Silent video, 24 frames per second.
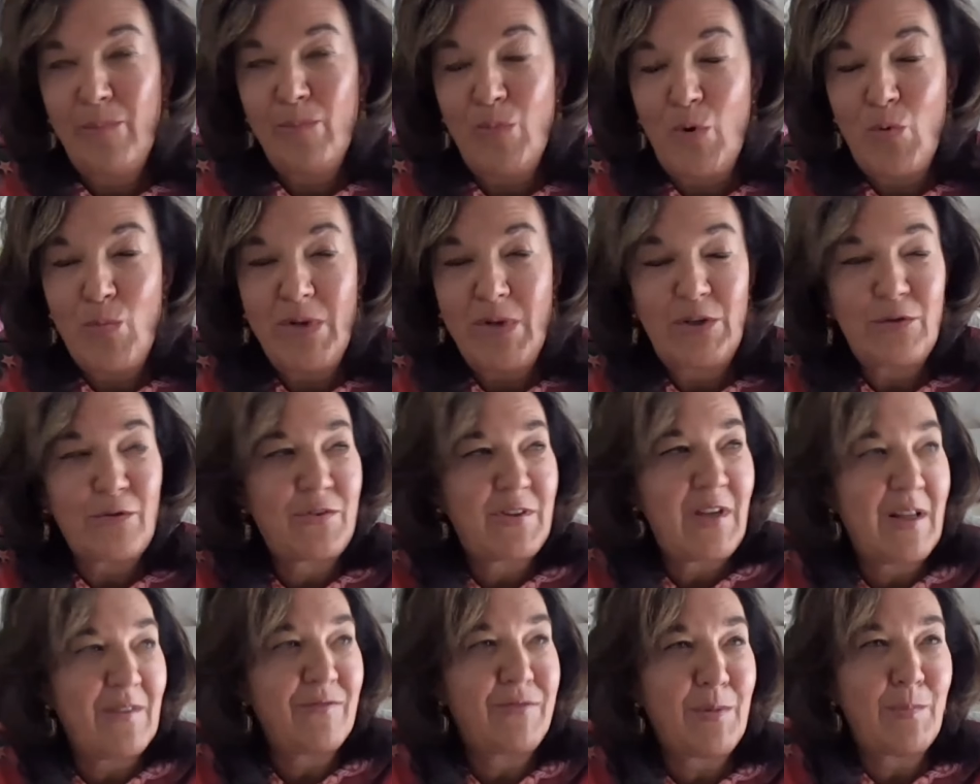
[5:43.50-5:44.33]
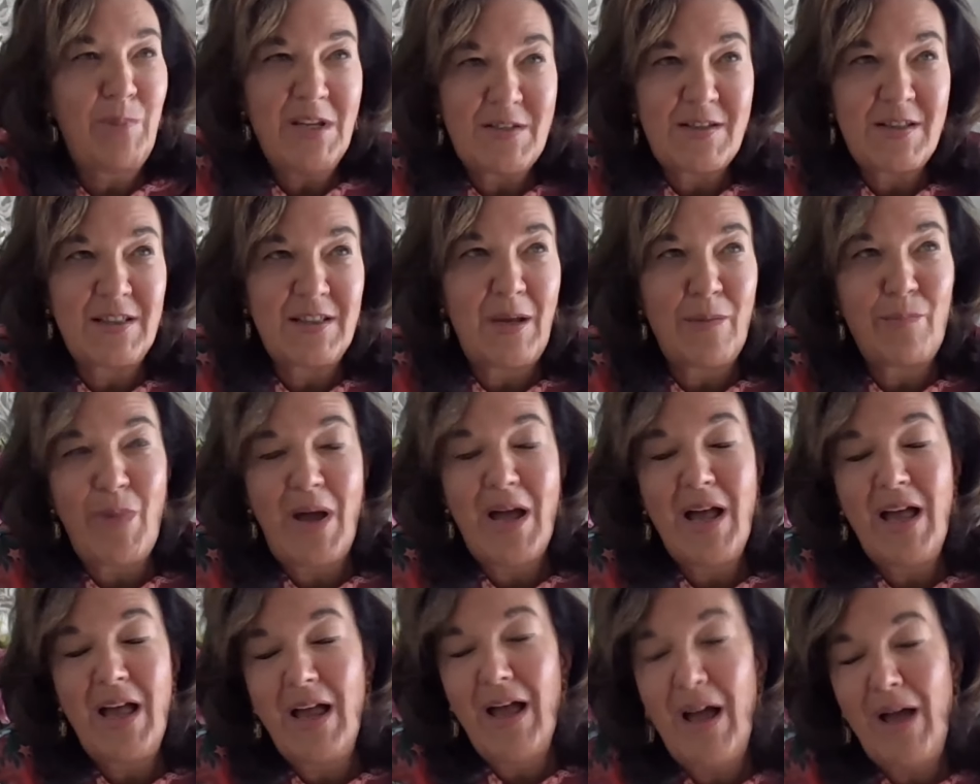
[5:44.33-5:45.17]
moment of self-publicity, at
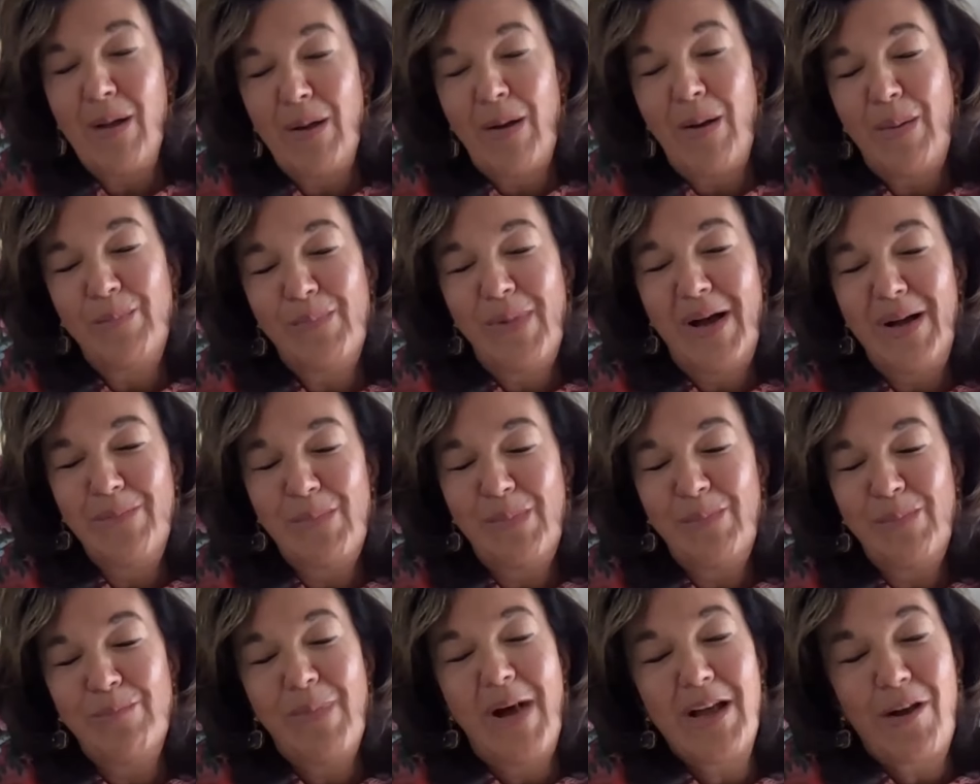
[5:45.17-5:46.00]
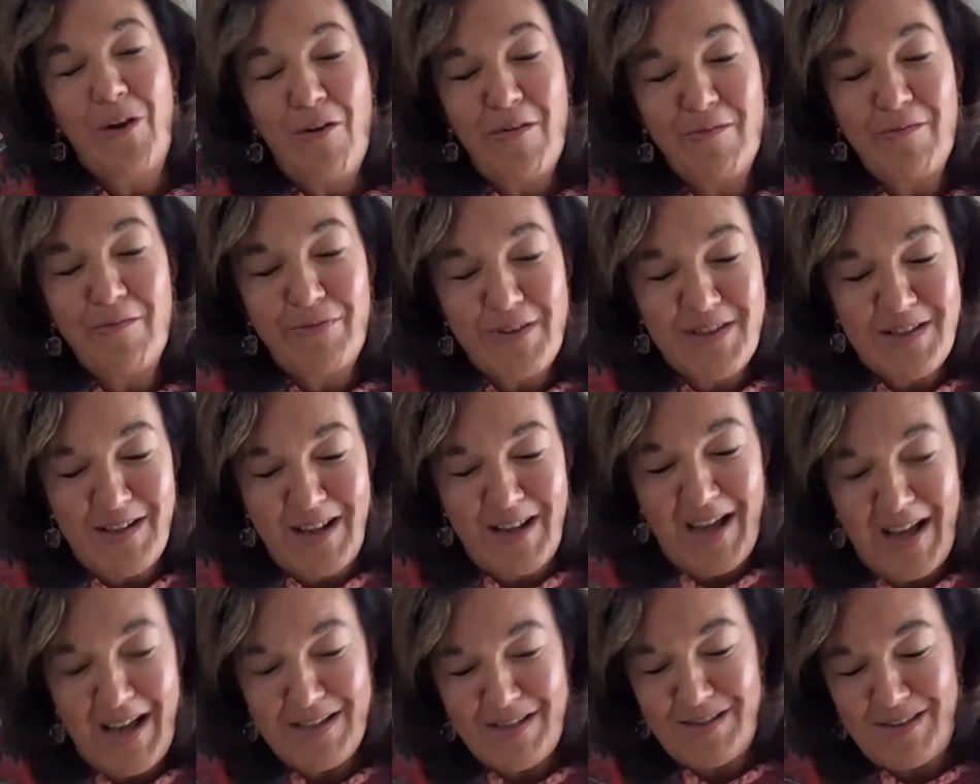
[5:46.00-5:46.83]
my, uh, um, my conference
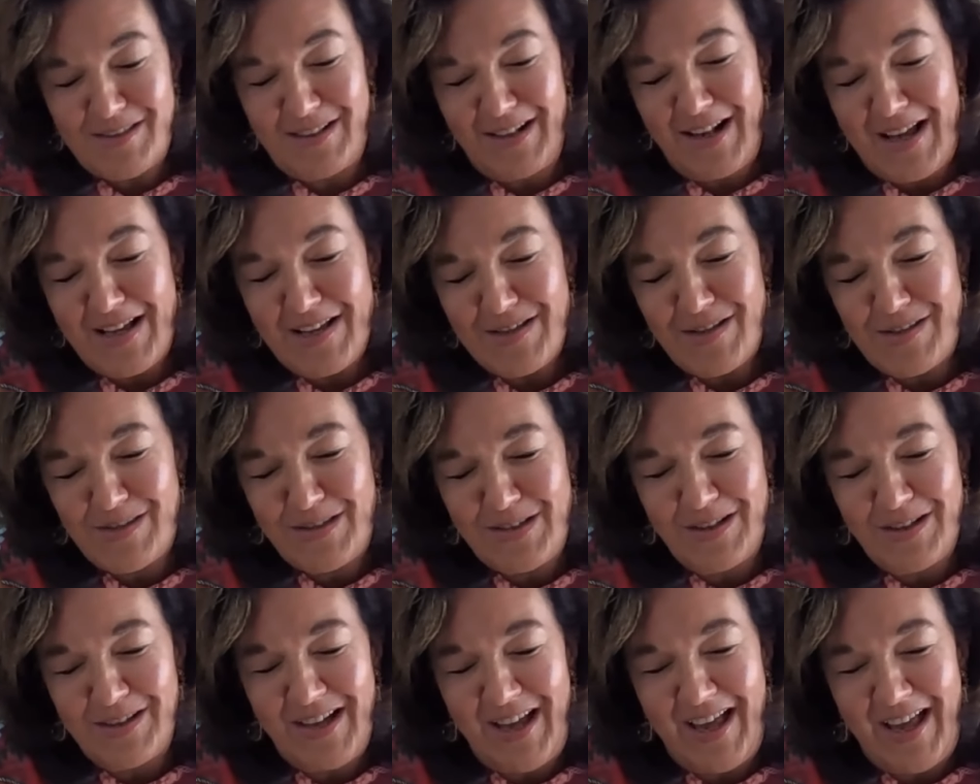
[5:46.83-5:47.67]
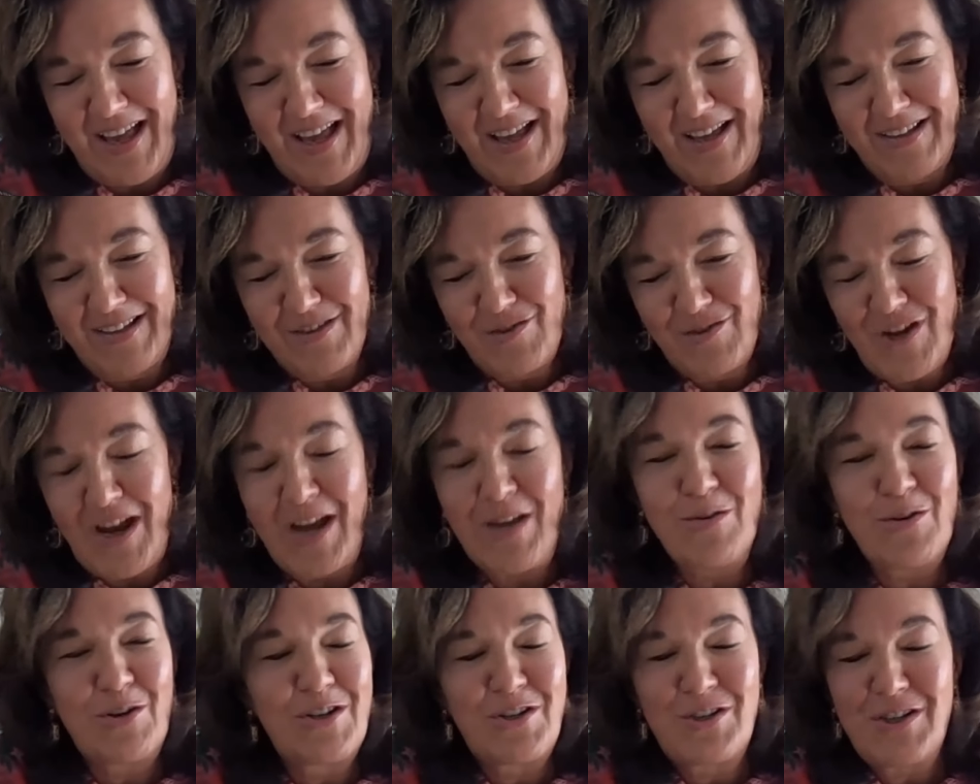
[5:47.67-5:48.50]
last, last uh,
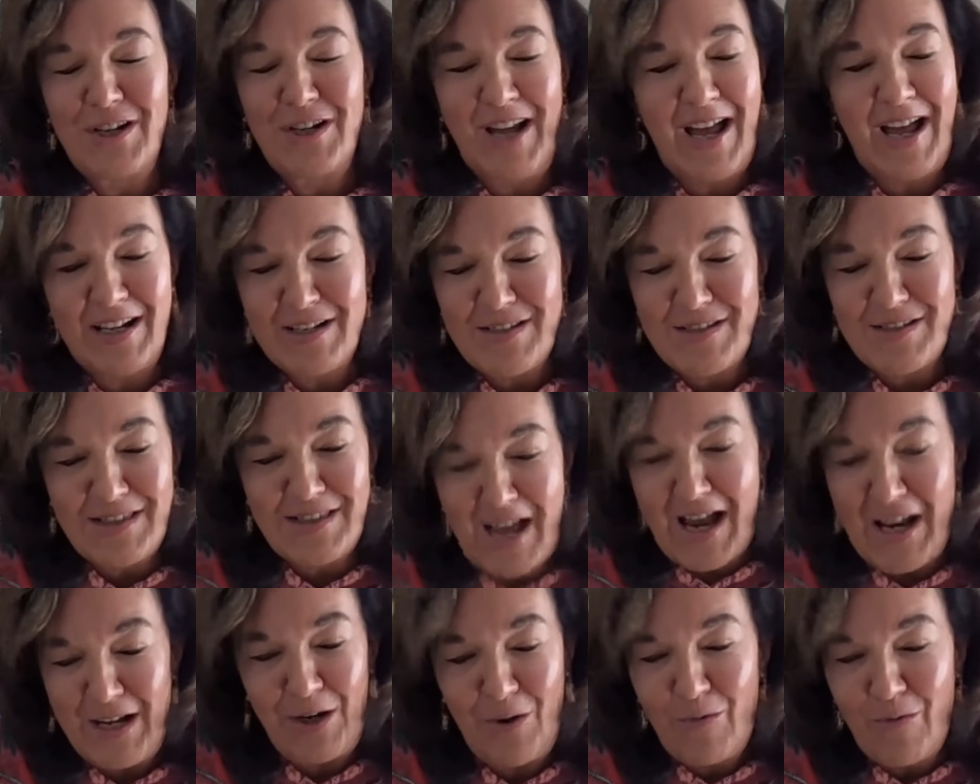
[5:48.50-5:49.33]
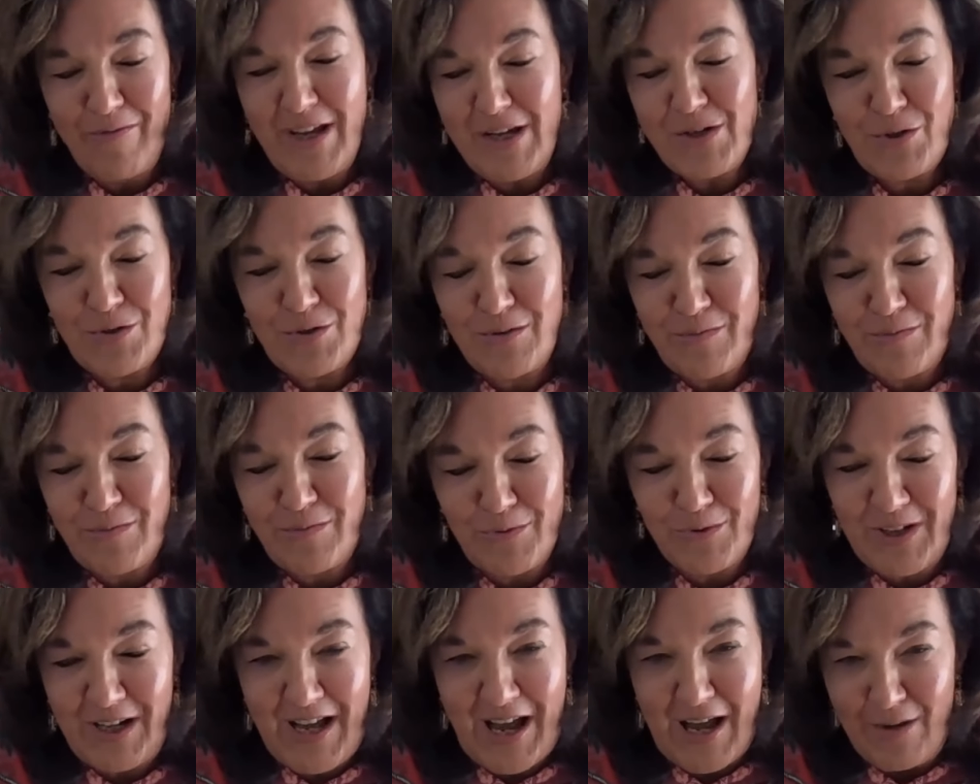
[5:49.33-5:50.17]
January, she had a standing ovation for
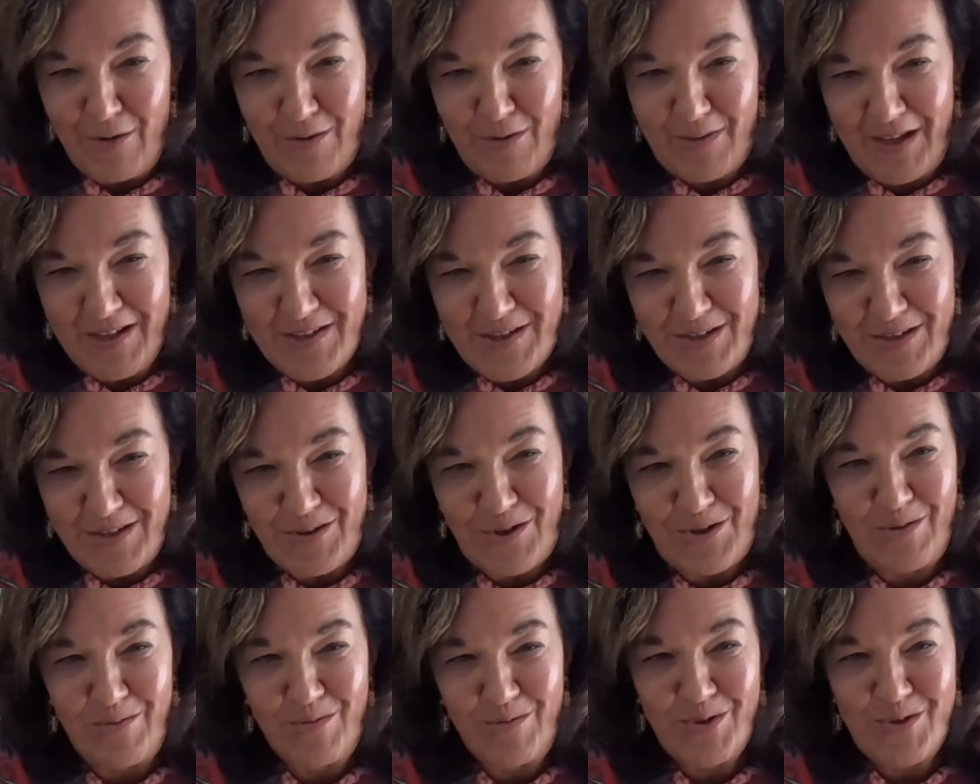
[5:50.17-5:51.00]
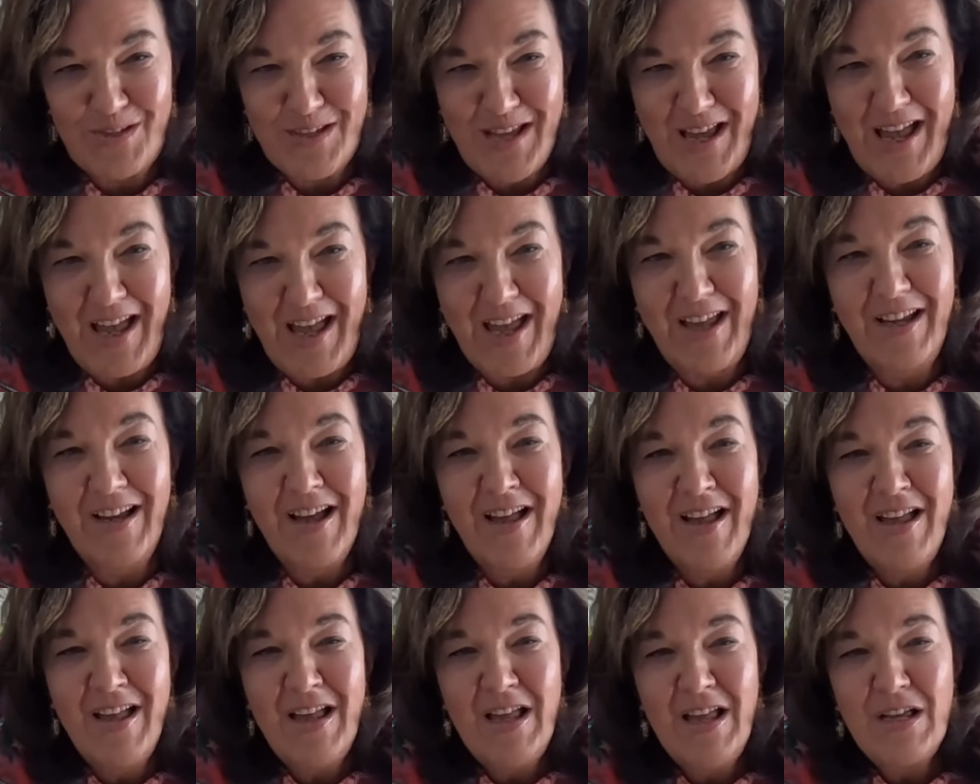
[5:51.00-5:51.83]
the kind of things that she was saying.
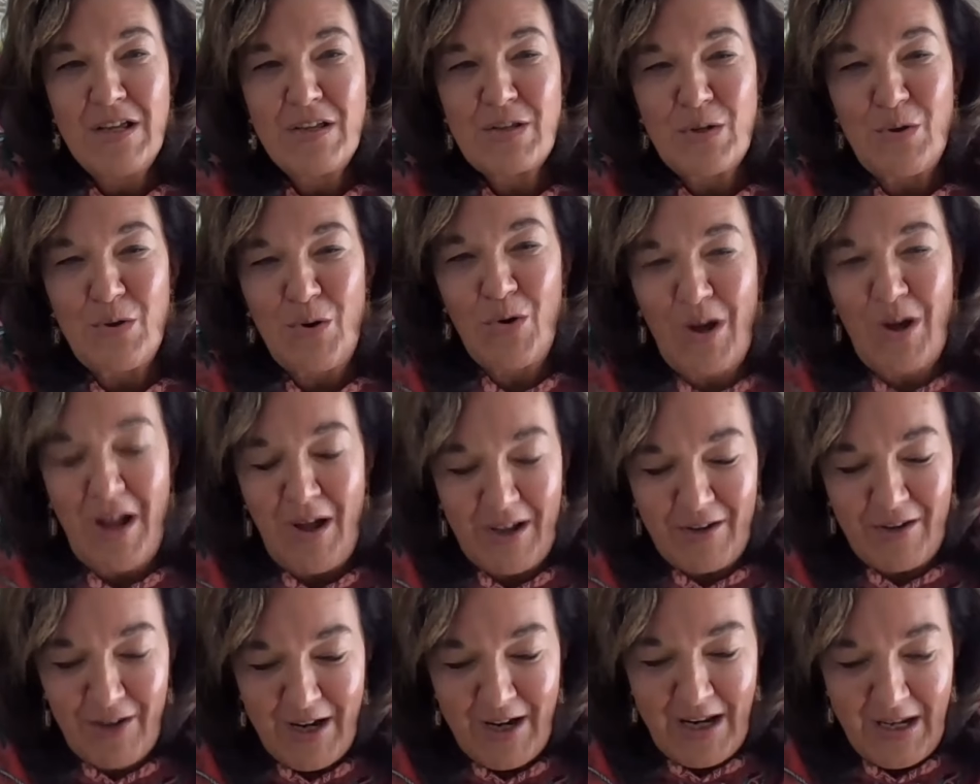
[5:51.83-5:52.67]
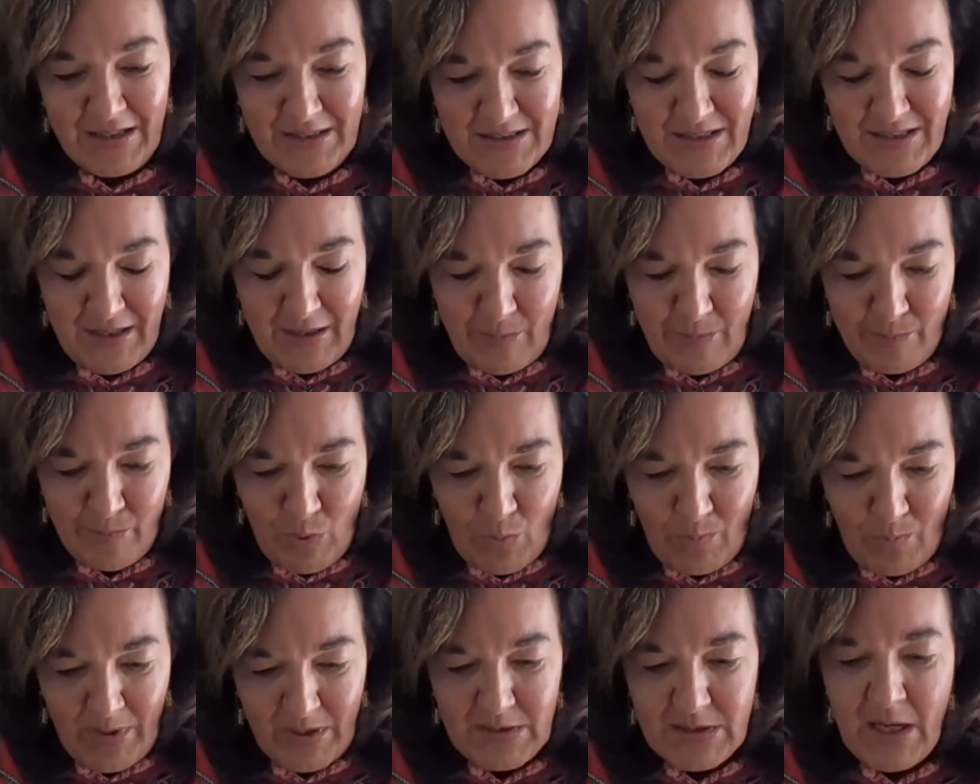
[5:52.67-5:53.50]
So a great uh,
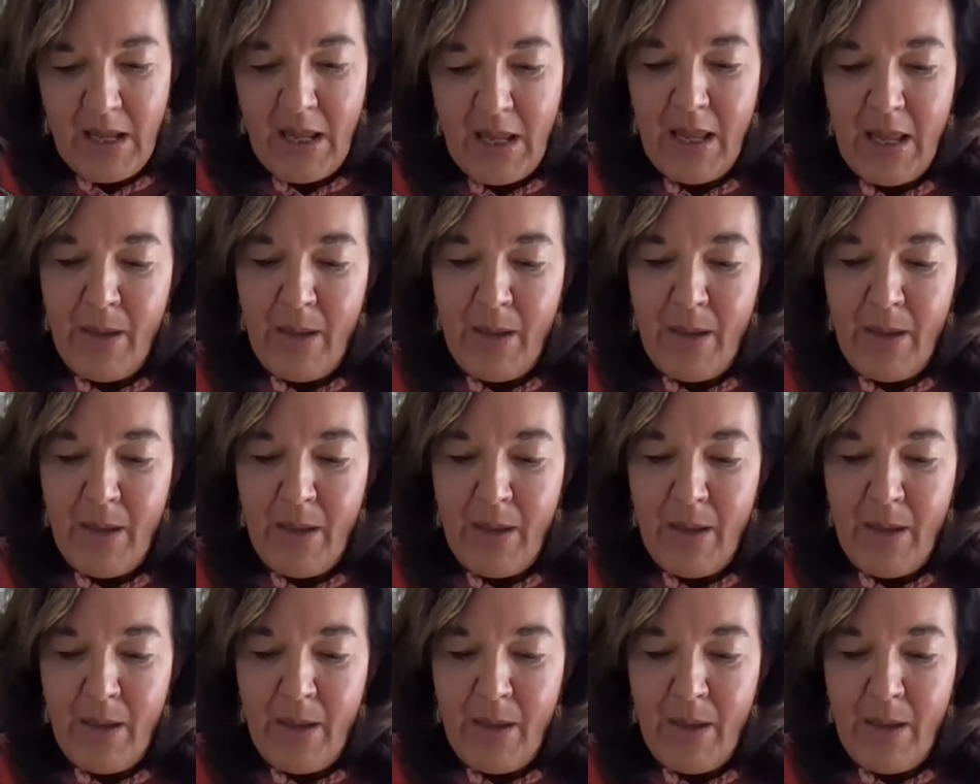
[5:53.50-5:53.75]
moment.